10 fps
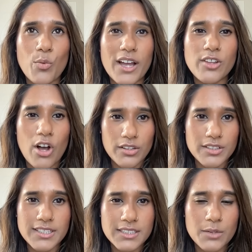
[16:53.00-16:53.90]
why the
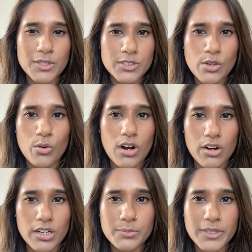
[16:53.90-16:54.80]
holidays can be so
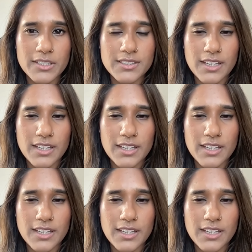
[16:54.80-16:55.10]
hard because